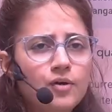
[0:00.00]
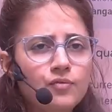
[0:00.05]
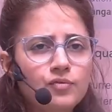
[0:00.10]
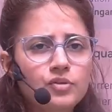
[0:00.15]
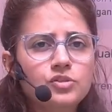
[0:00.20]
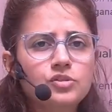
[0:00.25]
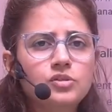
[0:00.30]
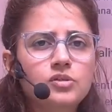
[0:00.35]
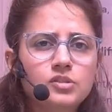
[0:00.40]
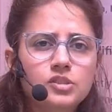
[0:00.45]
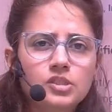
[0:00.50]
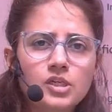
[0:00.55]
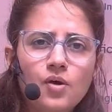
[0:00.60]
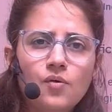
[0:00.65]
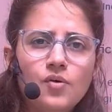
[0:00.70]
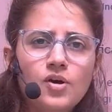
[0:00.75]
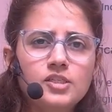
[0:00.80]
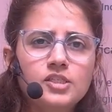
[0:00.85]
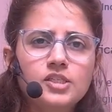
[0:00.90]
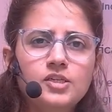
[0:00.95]
language,
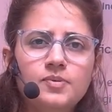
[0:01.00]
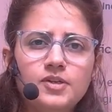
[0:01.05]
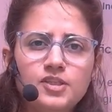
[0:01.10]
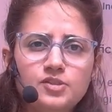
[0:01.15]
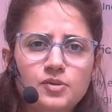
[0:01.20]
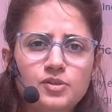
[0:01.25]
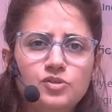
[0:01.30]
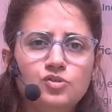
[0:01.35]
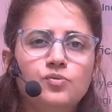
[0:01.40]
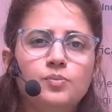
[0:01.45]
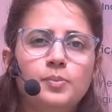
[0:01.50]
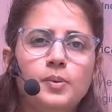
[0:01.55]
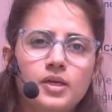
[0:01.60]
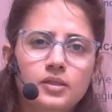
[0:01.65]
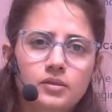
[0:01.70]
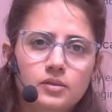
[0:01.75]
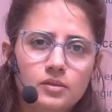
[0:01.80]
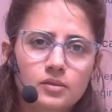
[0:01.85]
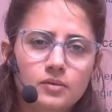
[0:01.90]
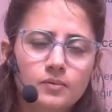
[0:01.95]
Java, C++, or
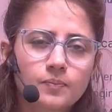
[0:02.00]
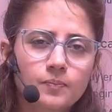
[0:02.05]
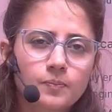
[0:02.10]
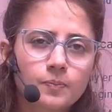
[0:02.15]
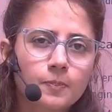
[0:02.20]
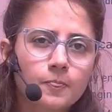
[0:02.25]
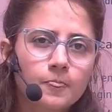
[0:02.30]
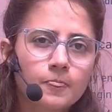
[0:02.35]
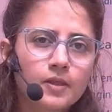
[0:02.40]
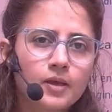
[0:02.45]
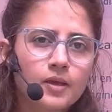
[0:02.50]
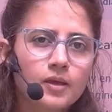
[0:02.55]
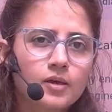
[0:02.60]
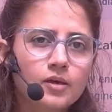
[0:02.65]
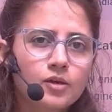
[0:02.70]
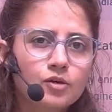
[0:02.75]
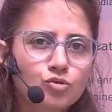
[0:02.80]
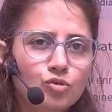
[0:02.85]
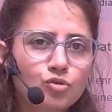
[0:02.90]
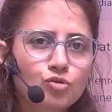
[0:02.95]
Python.
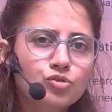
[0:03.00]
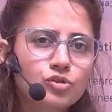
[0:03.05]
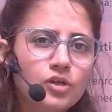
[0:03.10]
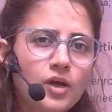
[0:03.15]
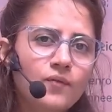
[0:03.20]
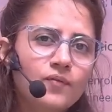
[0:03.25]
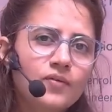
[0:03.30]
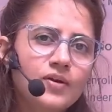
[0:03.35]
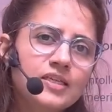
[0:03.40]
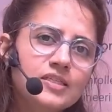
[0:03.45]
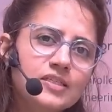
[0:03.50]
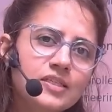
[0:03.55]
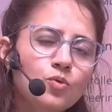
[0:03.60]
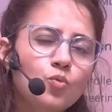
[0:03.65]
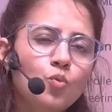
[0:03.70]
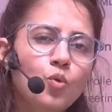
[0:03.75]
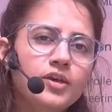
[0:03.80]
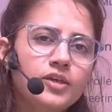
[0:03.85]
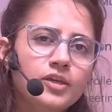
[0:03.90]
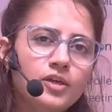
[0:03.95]
So you should have less
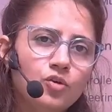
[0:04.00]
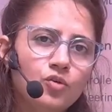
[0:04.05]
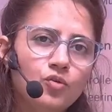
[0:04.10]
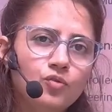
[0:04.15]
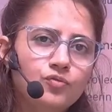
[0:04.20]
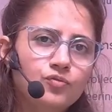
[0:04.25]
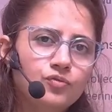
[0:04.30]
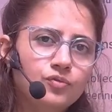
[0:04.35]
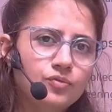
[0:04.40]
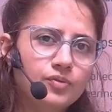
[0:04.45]
than 1 year of